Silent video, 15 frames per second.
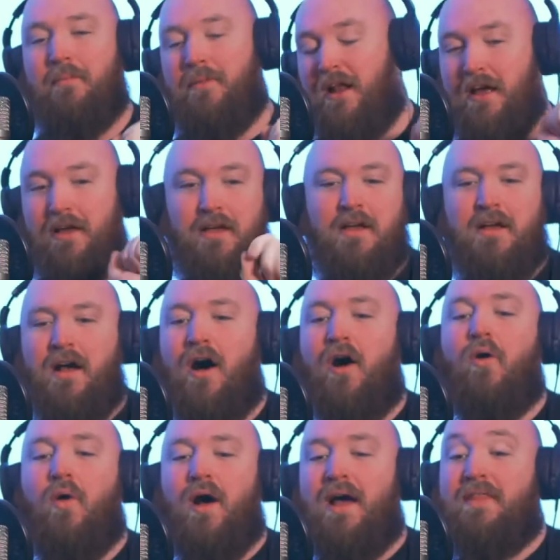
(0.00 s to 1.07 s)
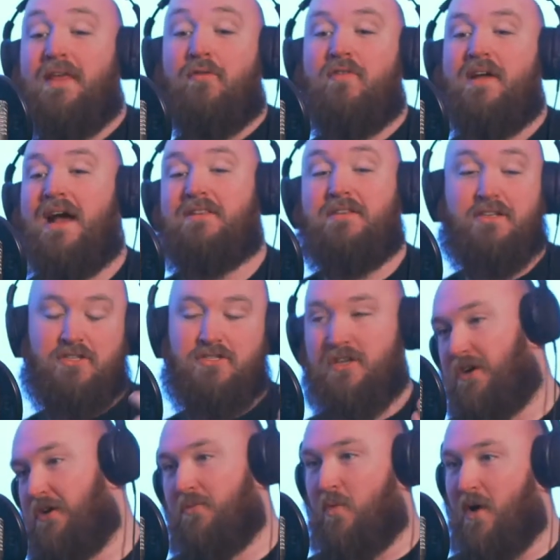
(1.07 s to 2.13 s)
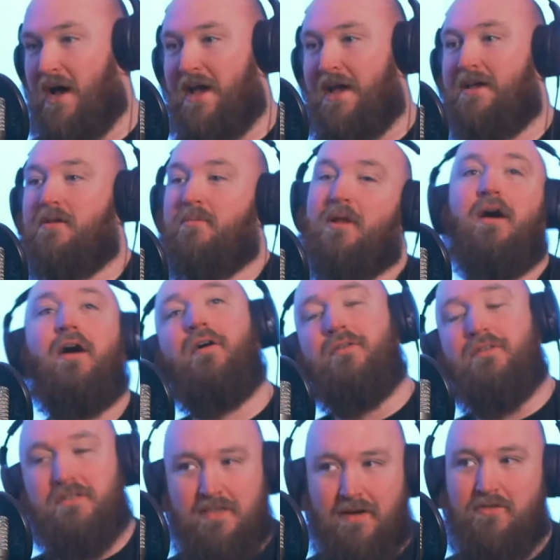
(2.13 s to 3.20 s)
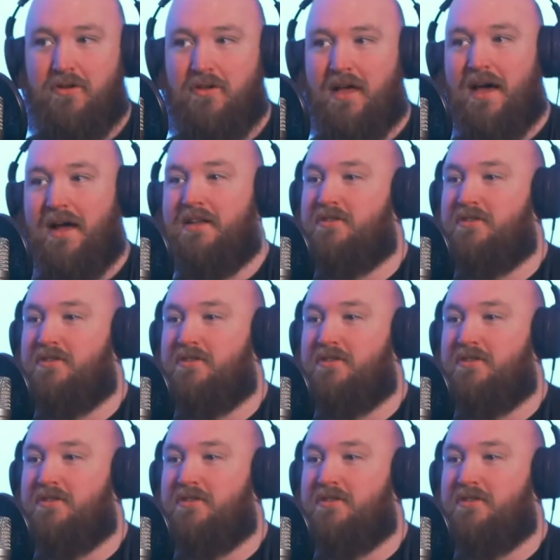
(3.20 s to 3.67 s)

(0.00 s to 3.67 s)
and be like, oh, and they'll react in a certain way and they'll be like, oh, you just have to do that.